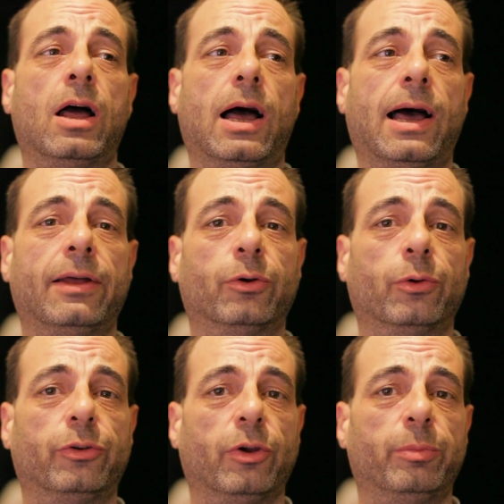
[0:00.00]
and
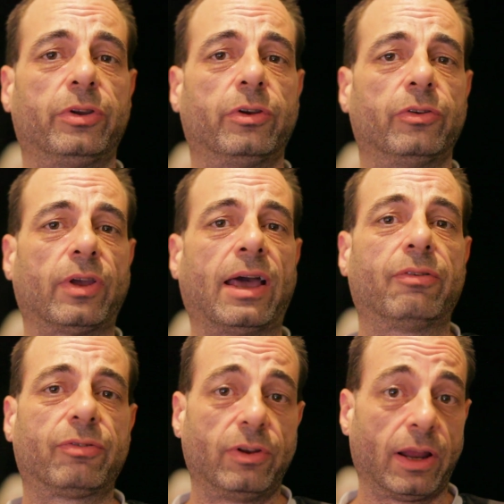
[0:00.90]
also because
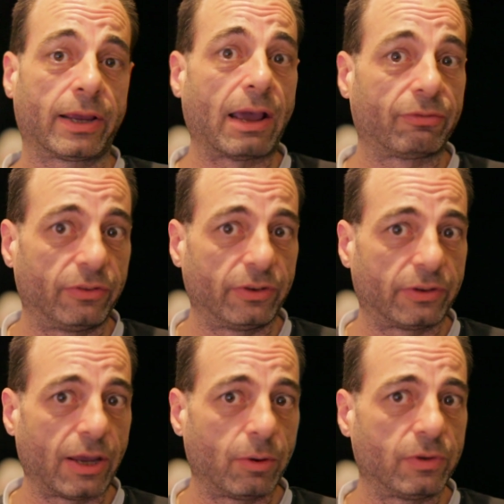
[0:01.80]
after
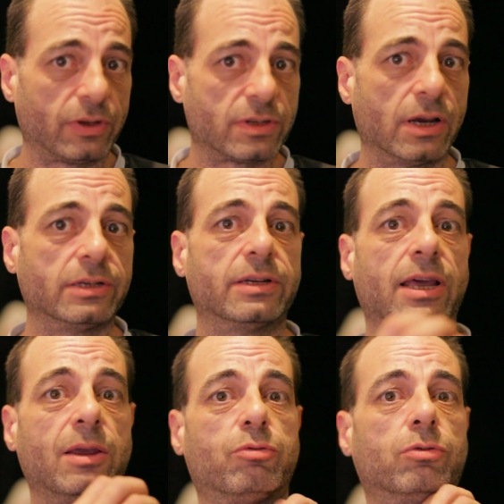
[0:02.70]
this night in
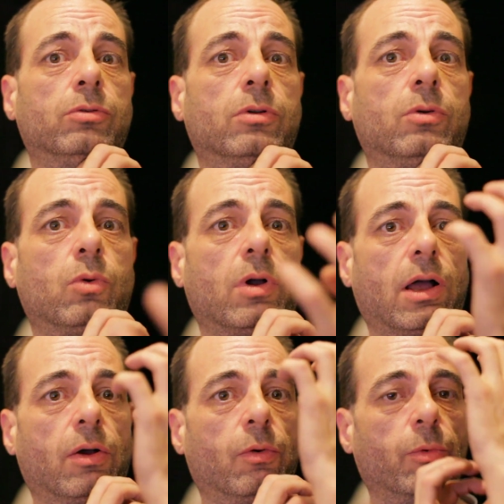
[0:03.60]
April,
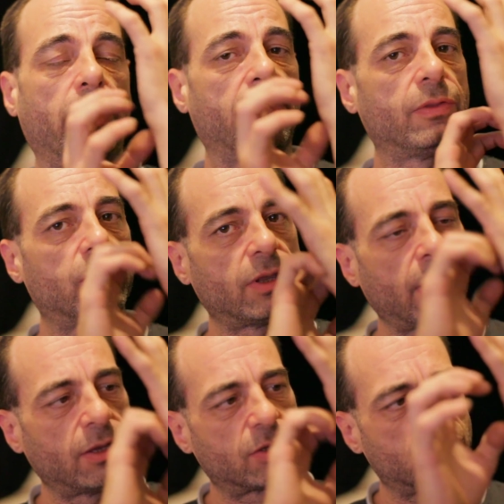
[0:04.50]

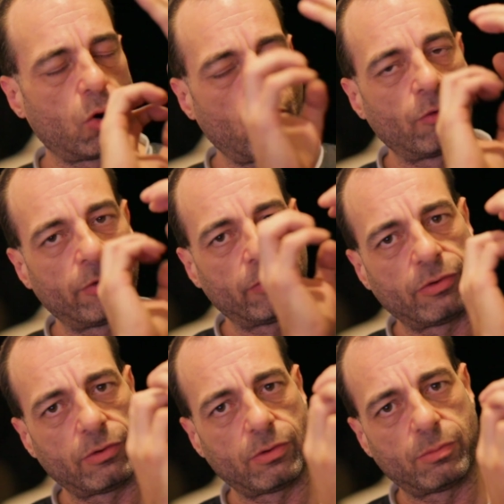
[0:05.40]
it
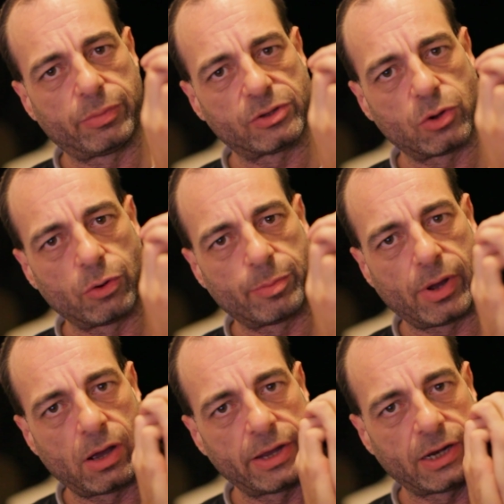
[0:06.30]
being torn
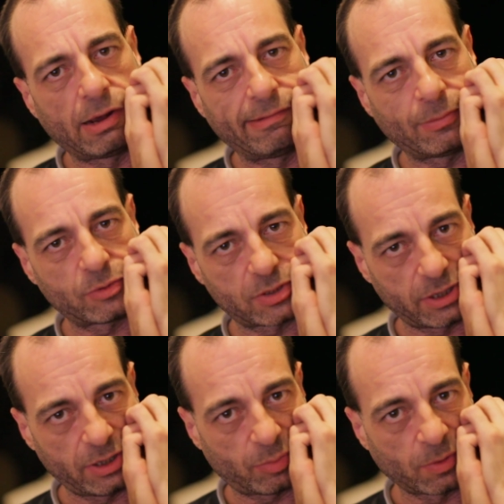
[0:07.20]
apart in REM
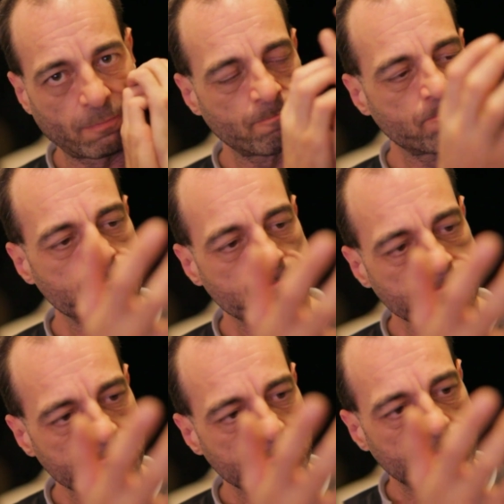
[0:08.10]
sleep,
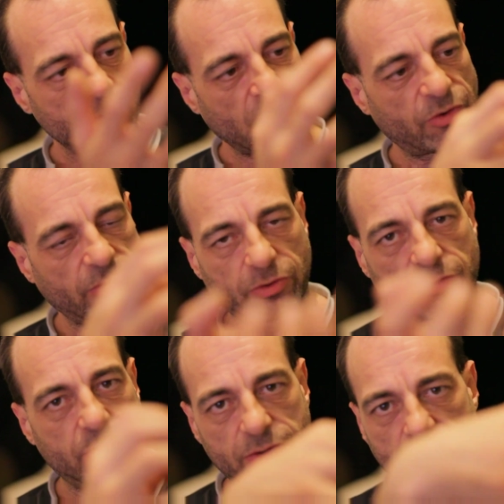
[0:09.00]
and so there's
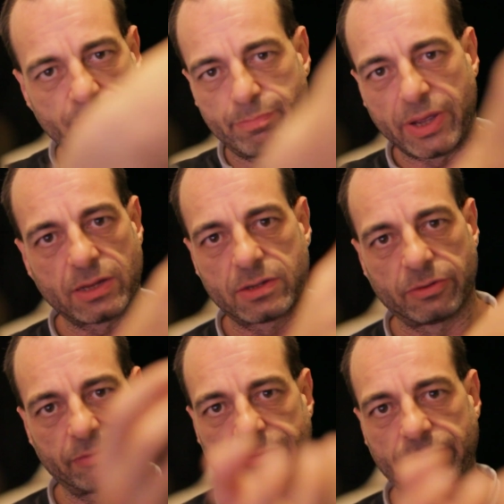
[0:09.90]
just bits
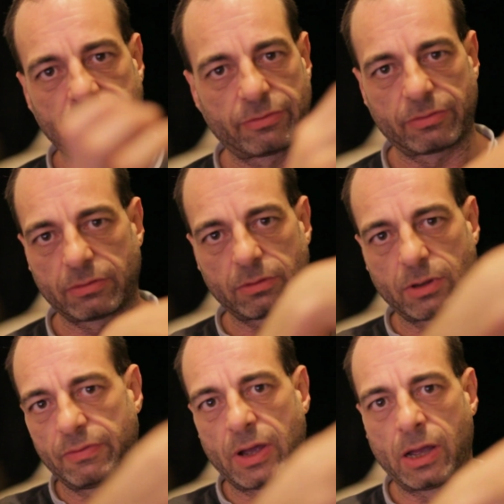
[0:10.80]
of
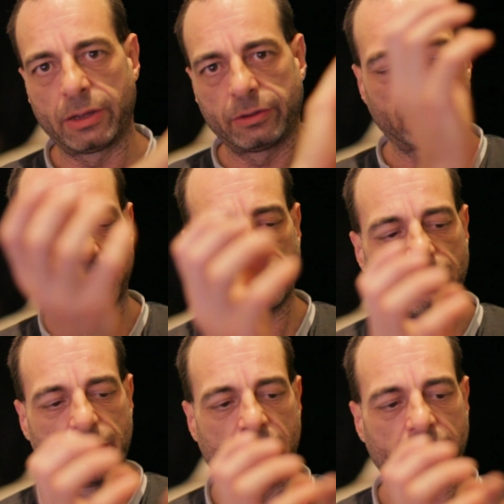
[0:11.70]

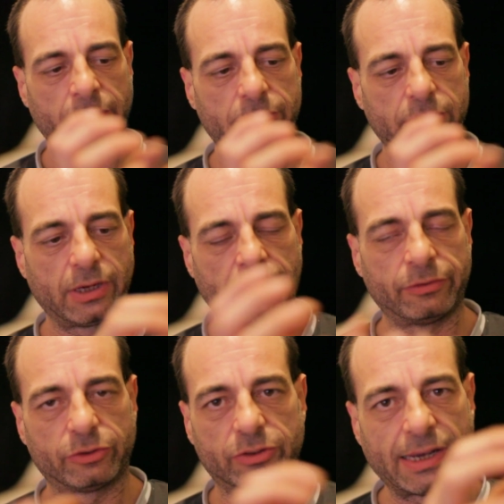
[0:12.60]
my
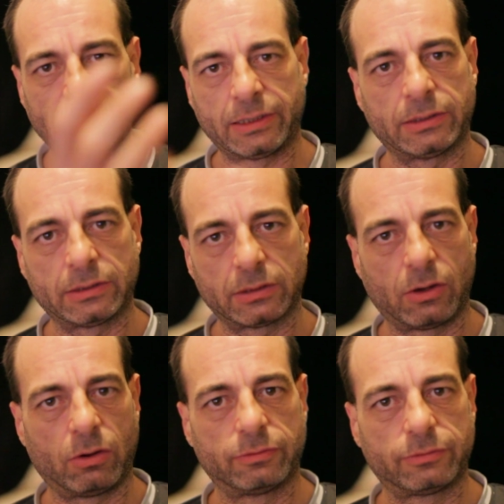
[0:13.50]
lens just hanging
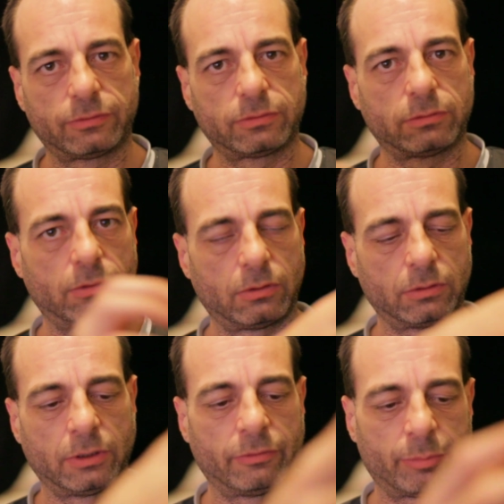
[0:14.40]
off all
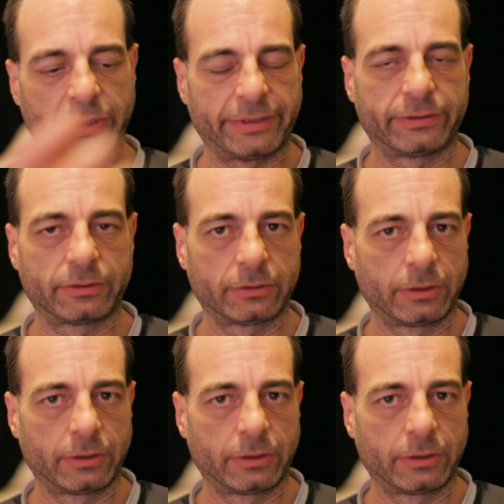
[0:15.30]
over the place.